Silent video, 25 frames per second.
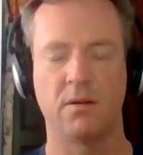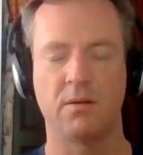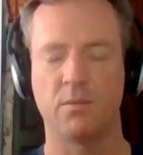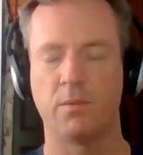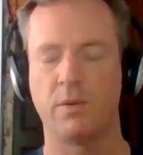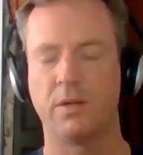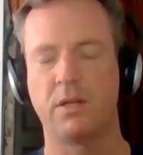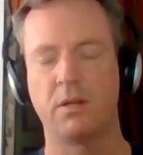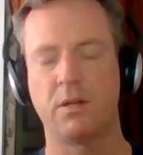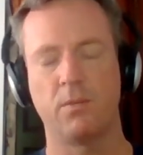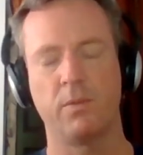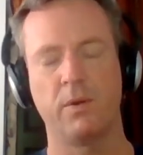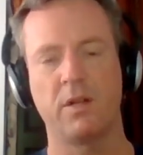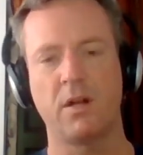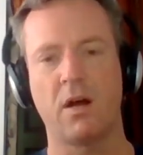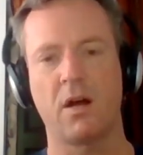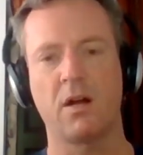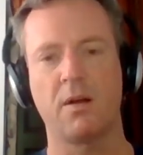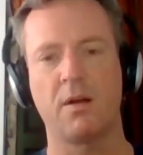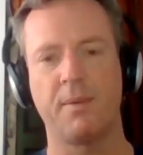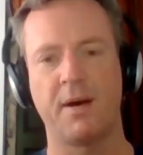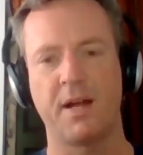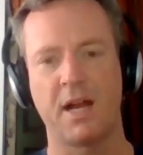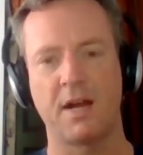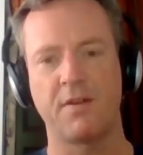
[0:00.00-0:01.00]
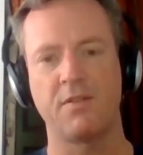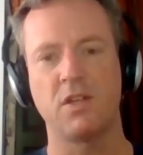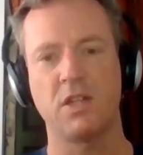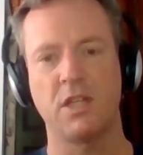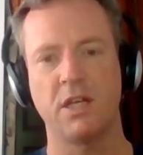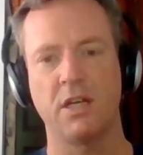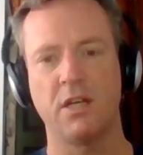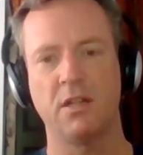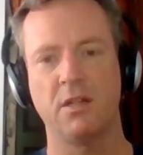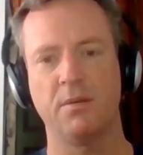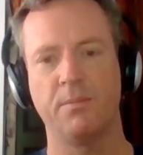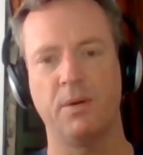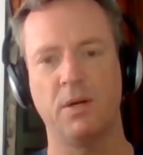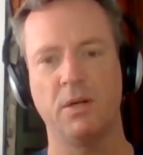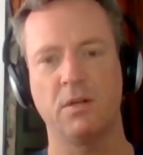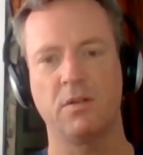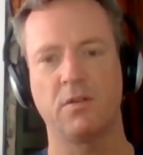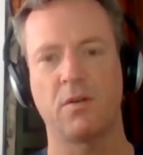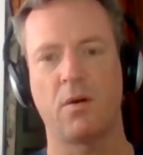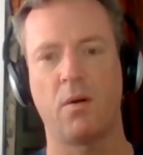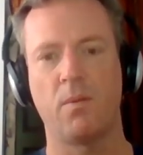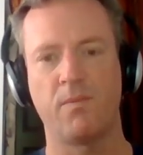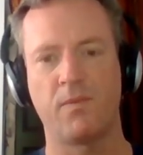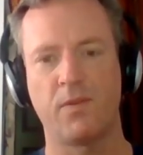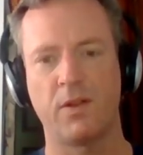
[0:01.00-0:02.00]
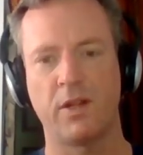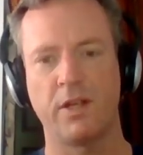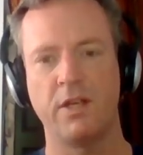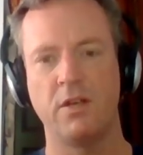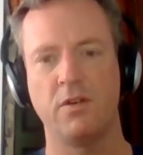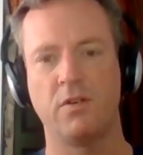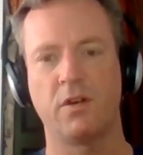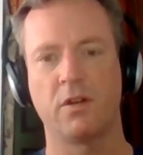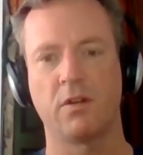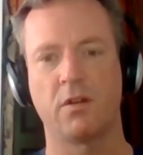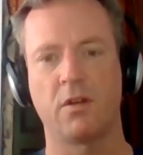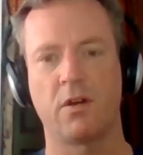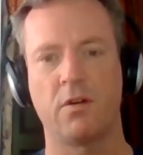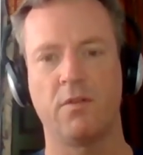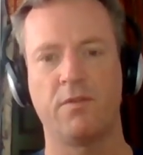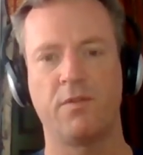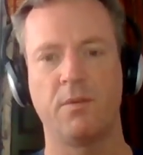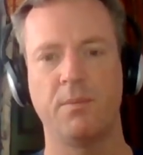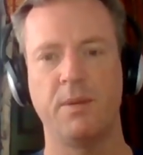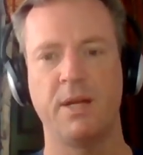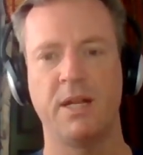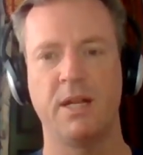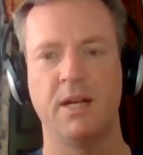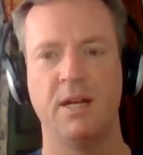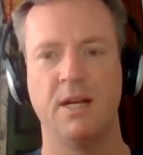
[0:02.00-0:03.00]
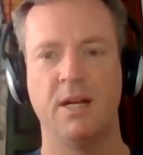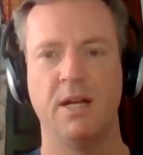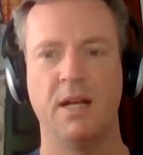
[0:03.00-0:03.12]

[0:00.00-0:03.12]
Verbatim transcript: We, we talk about everything in the book. So hopefully you can learn from it.